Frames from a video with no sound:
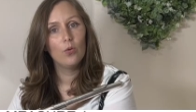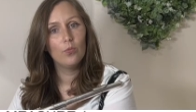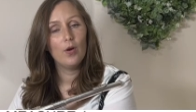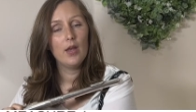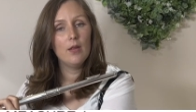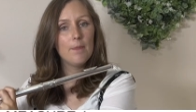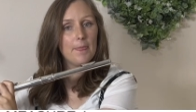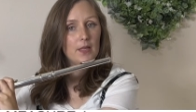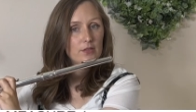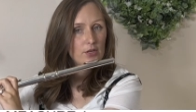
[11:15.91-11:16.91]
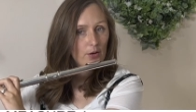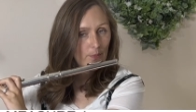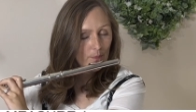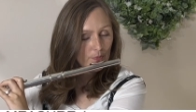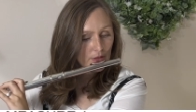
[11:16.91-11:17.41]
1, 2,
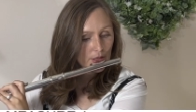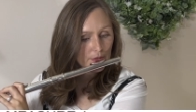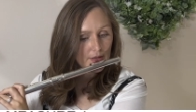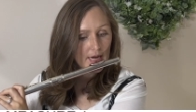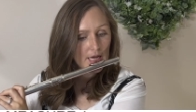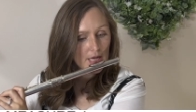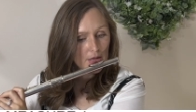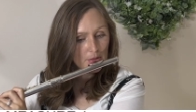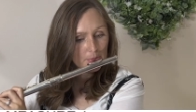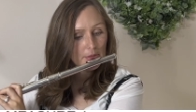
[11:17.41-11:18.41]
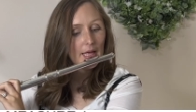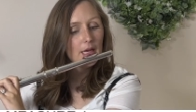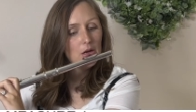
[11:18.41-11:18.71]
ready, play.